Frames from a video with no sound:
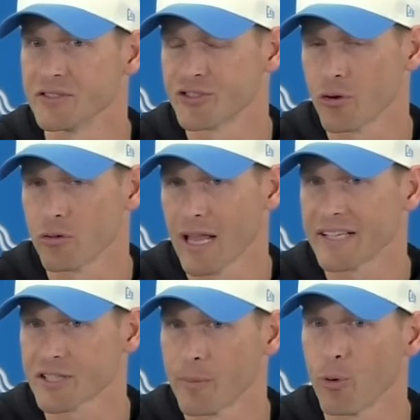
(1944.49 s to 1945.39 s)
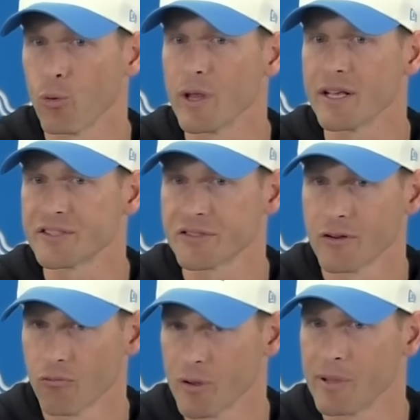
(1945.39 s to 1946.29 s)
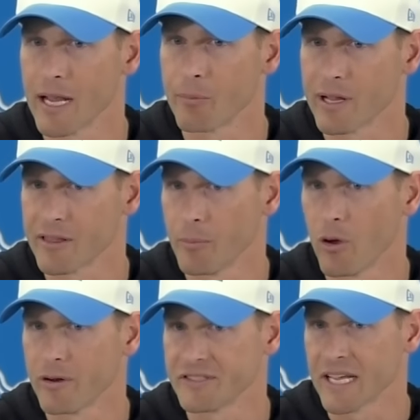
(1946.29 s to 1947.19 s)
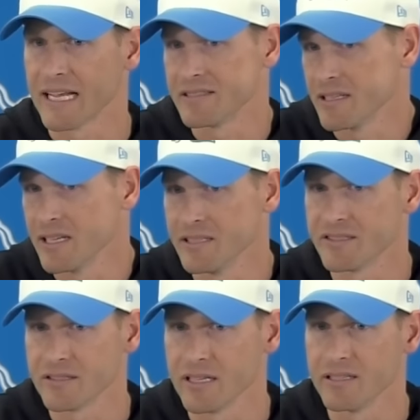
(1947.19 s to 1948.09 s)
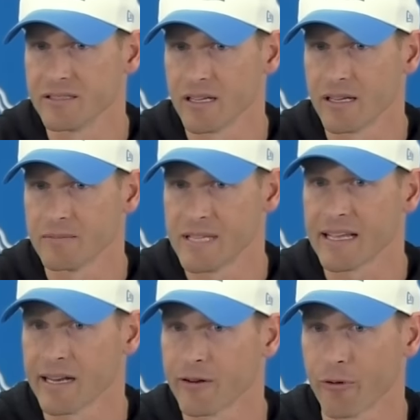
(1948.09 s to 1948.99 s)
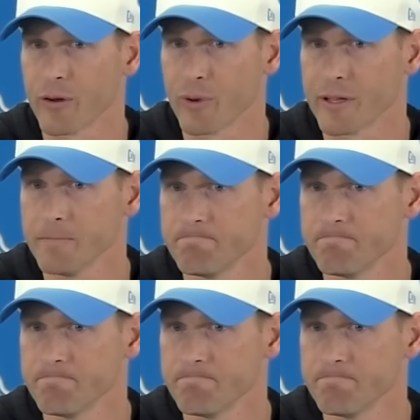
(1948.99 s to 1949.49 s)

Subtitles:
and so last couple weeks we've been able to get the ball in his hands, and he's taken it and ran with it.